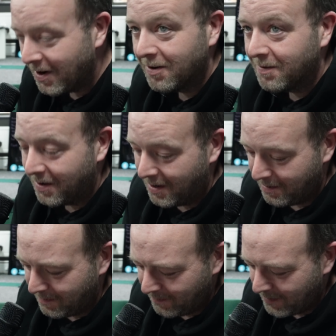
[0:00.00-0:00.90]
vouch for that.
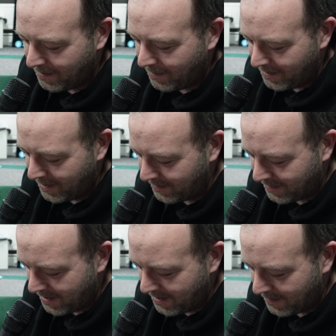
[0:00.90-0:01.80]
Anyone who knows
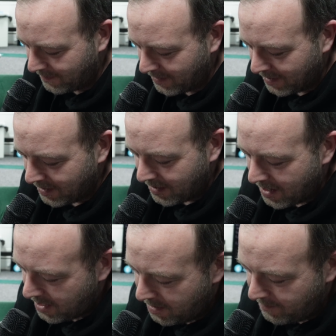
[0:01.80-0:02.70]
Taylor.
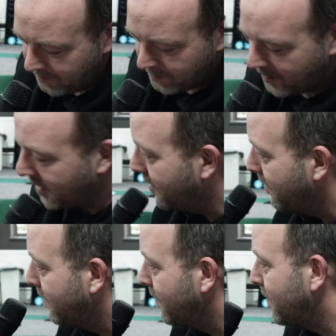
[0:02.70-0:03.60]
Um, thank
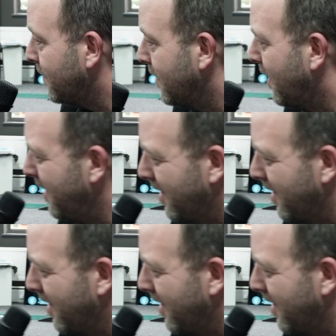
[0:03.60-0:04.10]
you. I